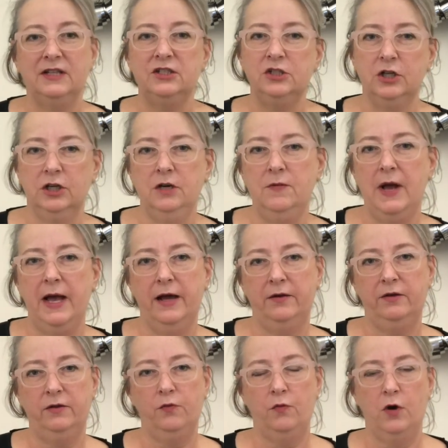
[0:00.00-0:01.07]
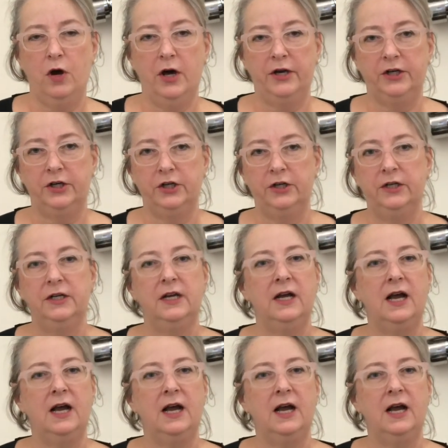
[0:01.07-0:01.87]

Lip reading: Took them out of the water,